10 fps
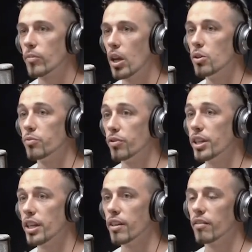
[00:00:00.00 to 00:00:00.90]
It was
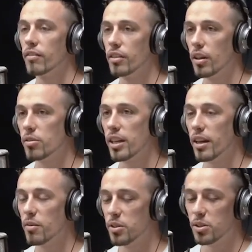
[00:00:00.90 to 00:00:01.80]
freaky. And it was like
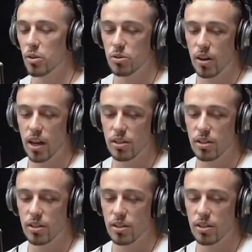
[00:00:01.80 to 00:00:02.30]
it was so strange.